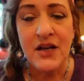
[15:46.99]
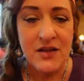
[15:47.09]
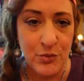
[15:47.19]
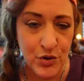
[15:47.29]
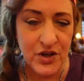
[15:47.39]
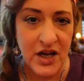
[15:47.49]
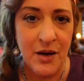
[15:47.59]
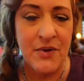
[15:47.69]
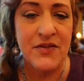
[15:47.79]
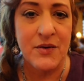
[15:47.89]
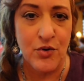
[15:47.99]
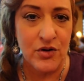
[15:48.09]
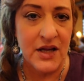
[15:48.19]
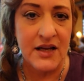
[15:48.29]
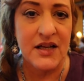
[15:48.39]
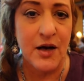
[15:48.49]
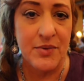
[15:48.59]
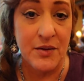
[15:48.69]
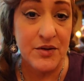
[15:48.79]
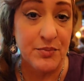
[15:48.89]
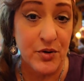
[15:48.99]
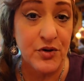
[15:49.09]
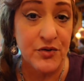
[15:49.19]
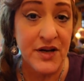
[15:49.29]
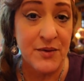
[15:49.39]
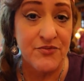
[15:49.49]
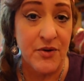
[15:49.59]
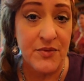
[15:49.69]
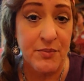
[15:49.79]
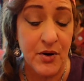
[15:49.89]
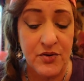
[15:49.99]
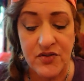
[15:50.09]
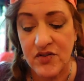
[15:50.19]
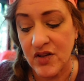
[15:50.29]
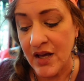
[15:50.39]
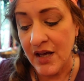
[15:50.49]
The more you comment, the more likely I'll be able to pull your name from the posts.